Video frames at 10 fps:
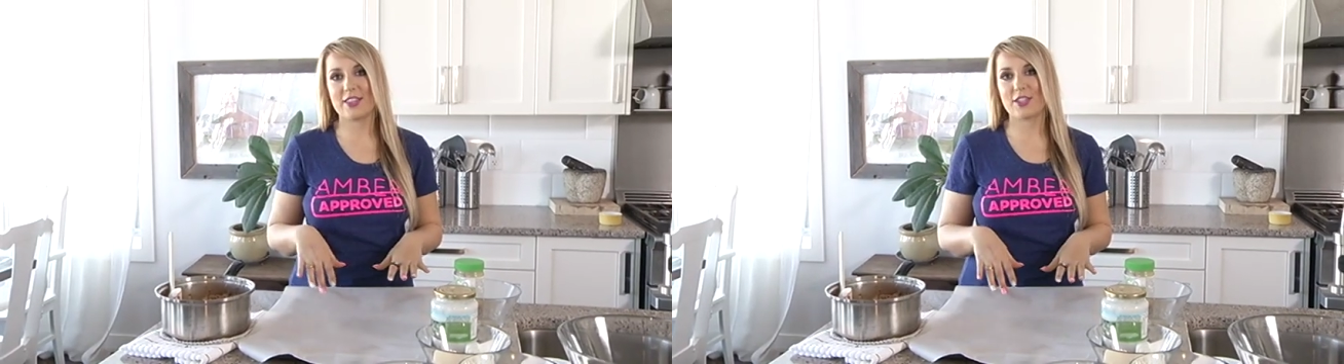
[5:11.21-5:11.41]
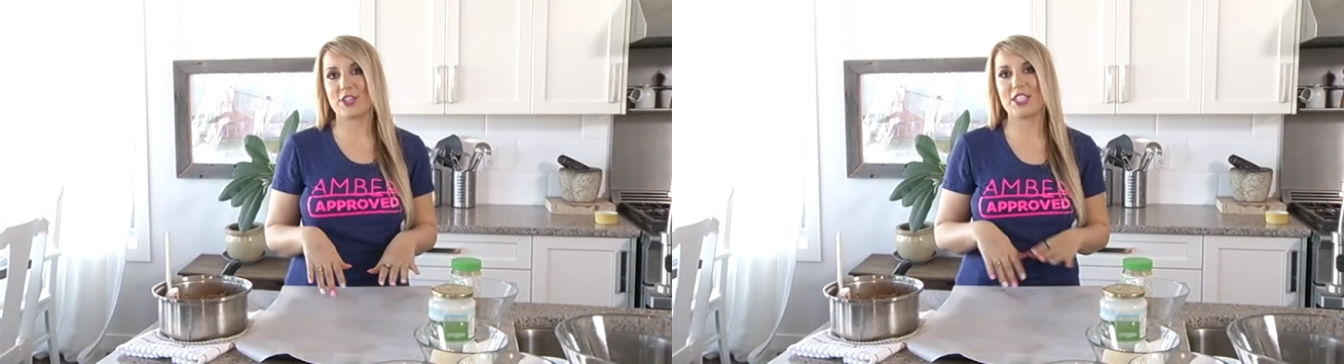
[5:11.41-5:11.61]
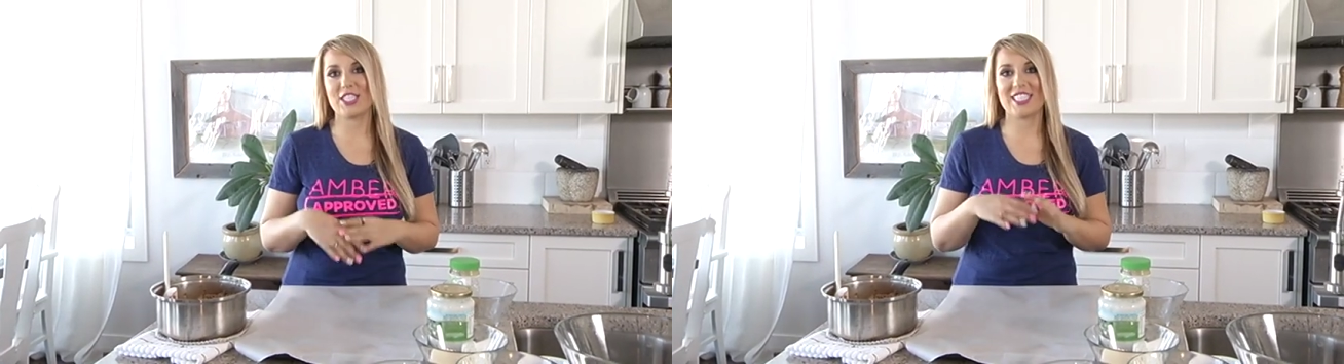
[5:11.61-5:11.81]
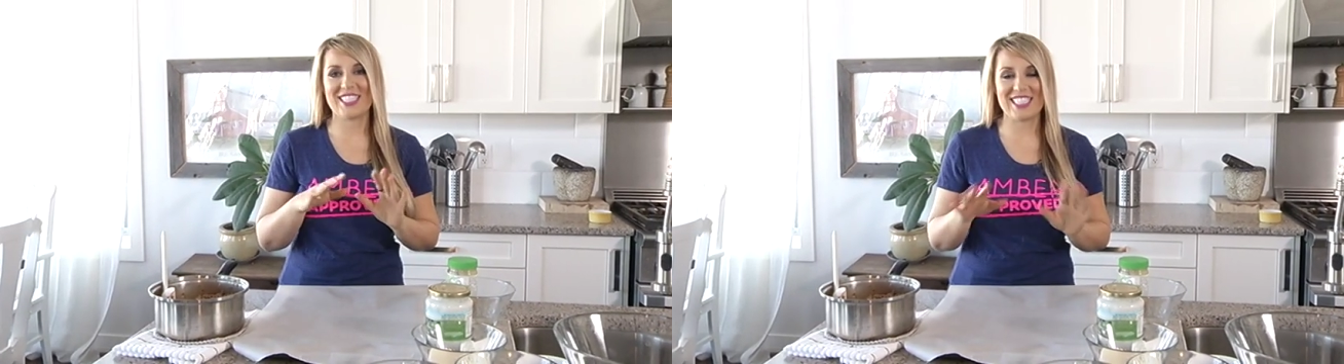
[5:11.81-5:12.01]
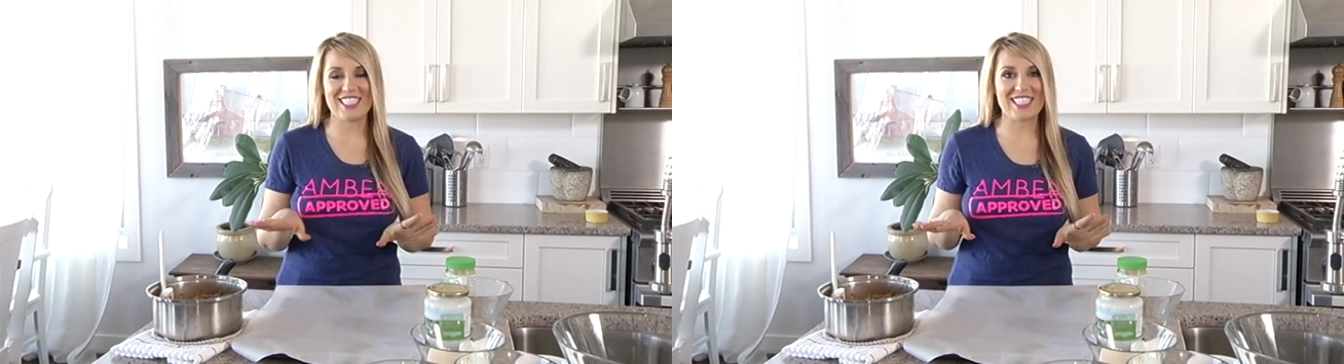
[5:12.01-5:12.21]
on the cookie sheet.
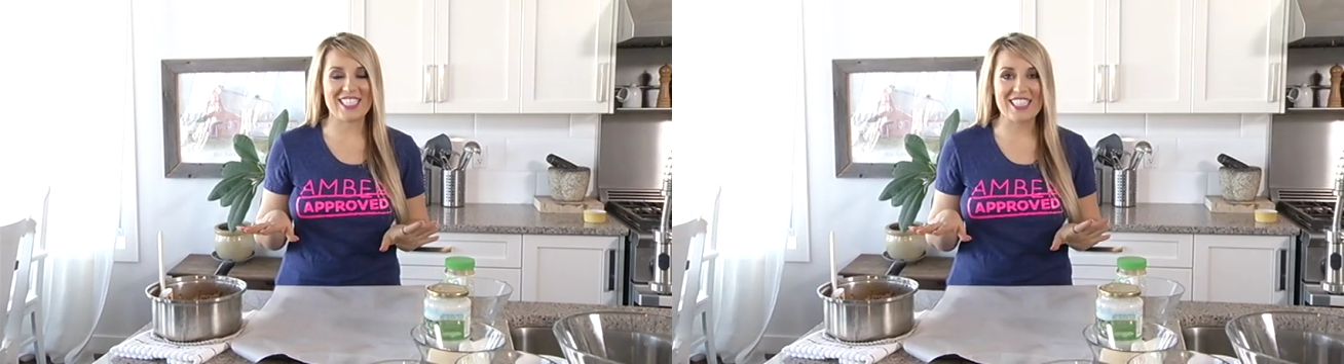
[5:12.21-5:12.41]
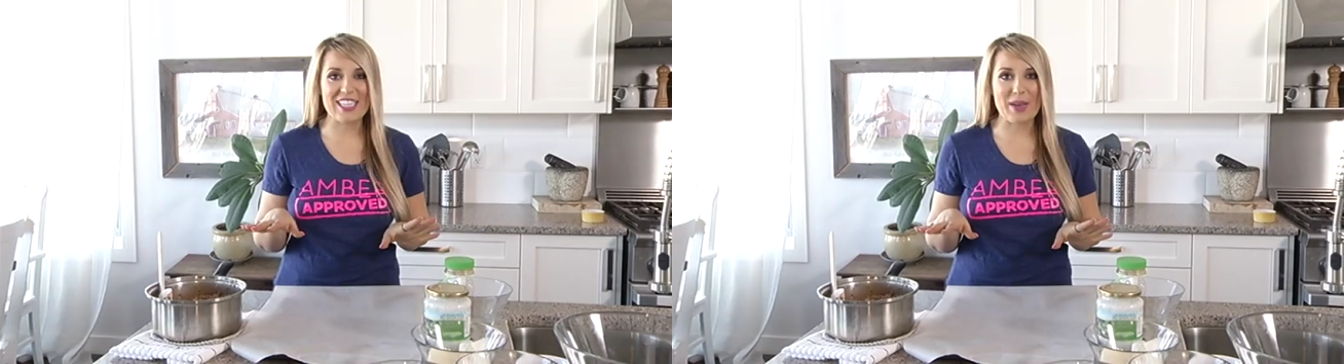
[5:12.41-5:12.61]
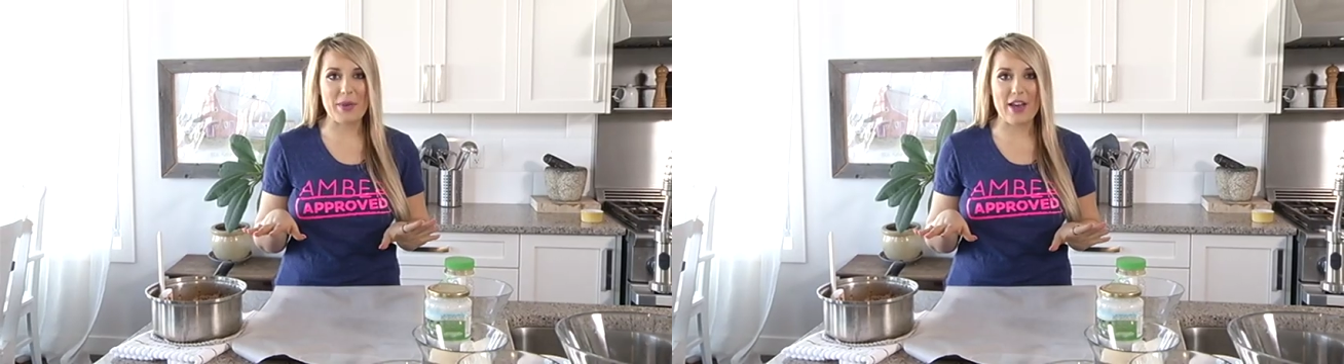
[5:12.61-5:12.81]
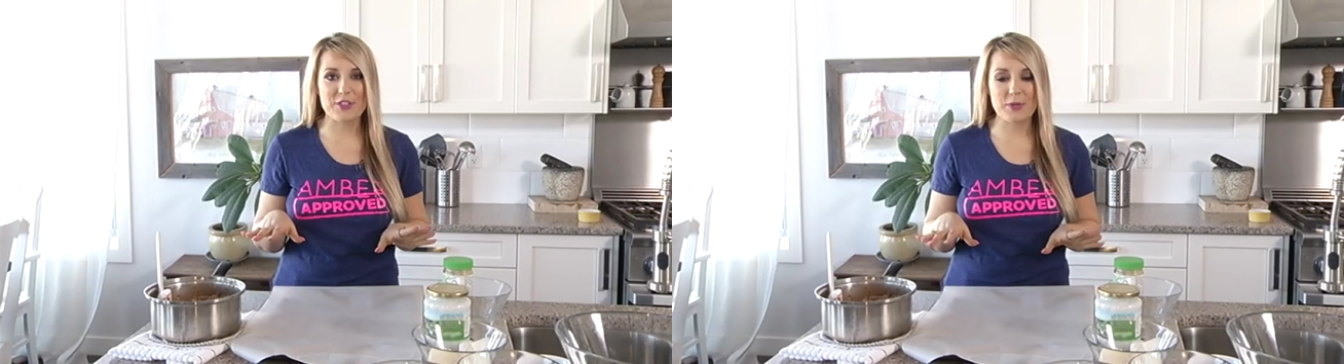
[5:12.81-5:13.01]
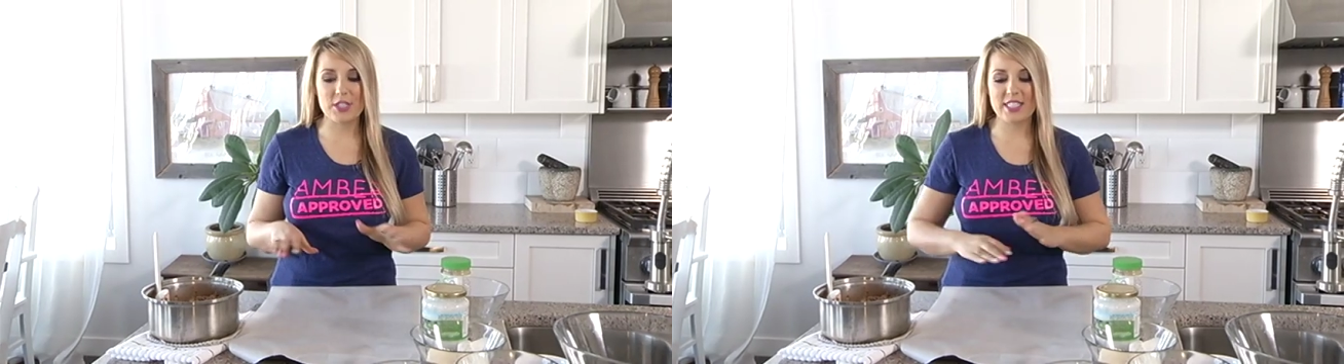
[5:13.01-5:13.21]
It's easy to clean up
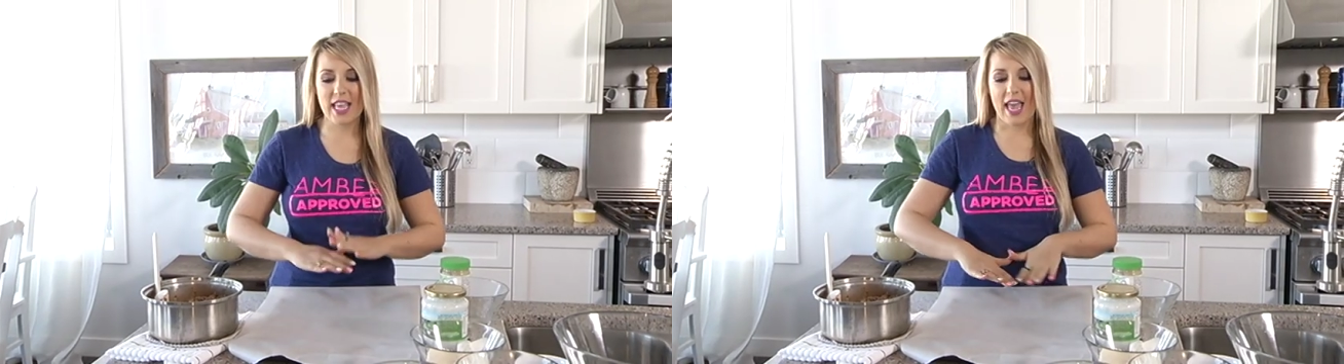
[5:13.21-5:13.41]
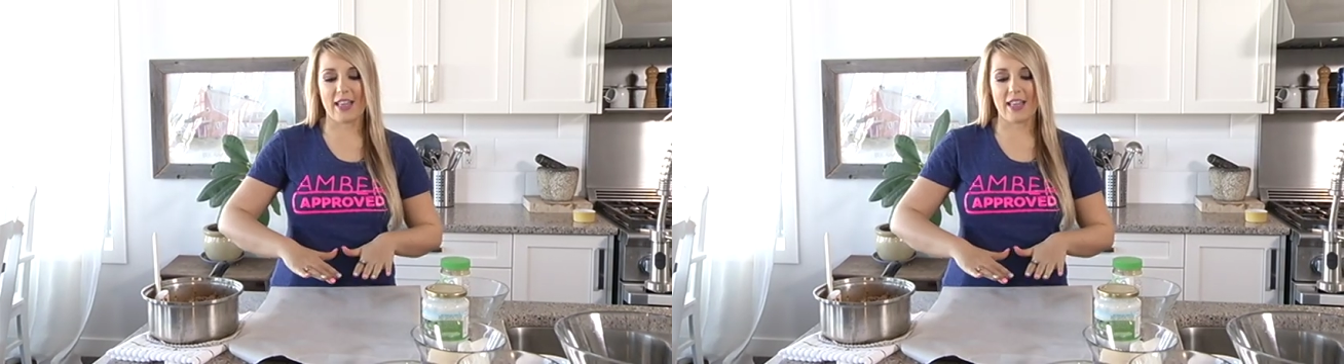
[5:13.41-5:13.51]
afterwards.